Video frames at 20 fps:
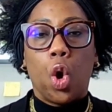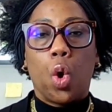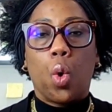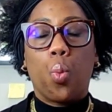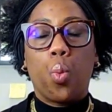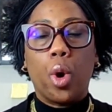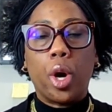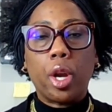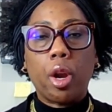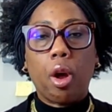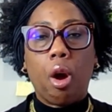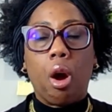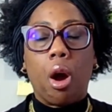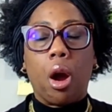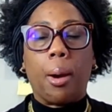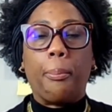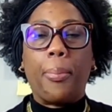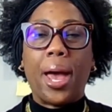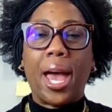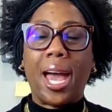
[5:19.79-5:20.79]
What
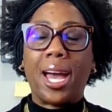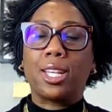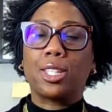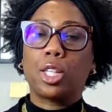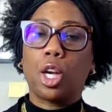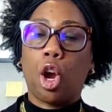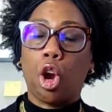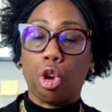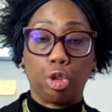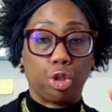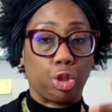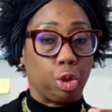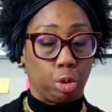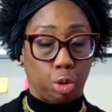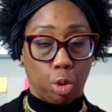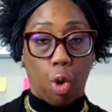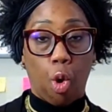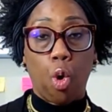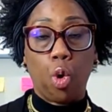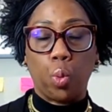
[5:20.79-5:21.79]
are past hurts,
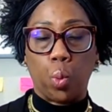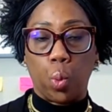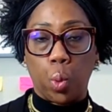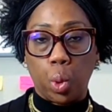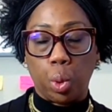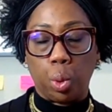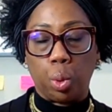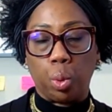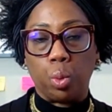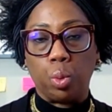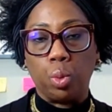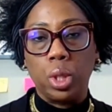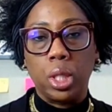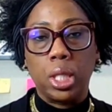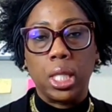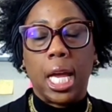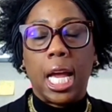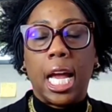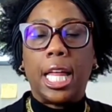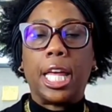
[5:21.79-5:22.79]
those old
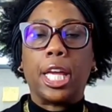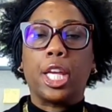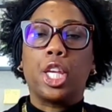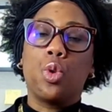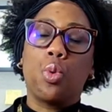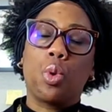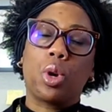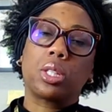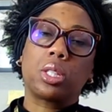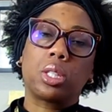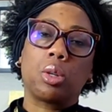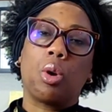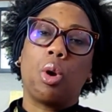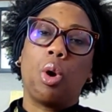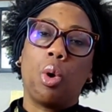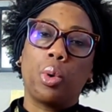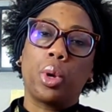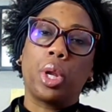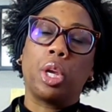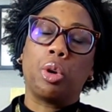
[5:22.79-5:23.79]
wounds that you are still
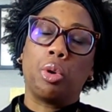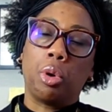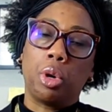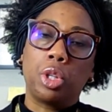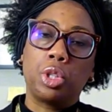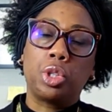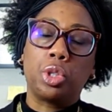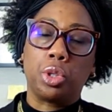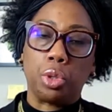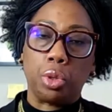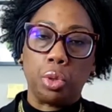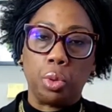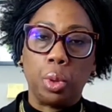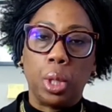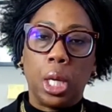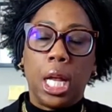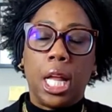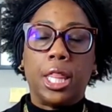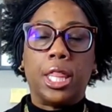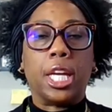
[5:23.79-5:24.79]
holding on
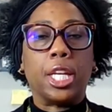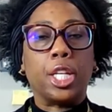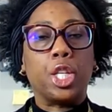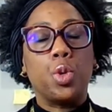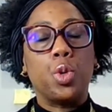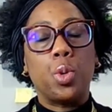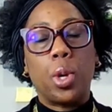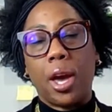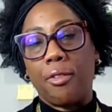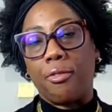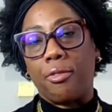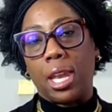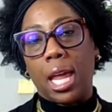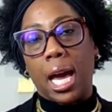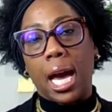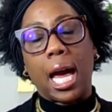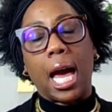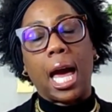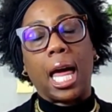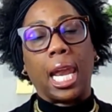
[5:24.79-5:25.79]
to that you have
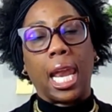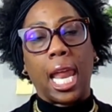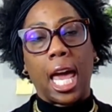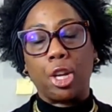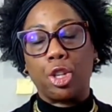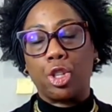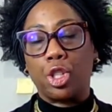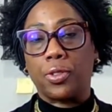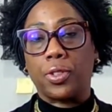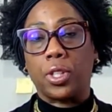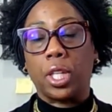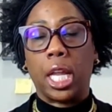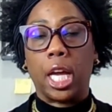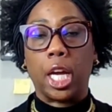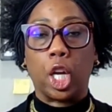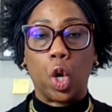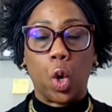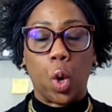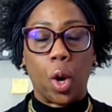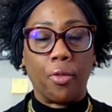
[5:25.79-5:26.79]
not allowed yourself to
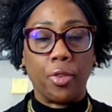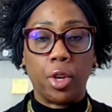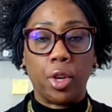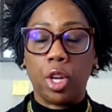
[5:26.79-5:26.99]
let go of?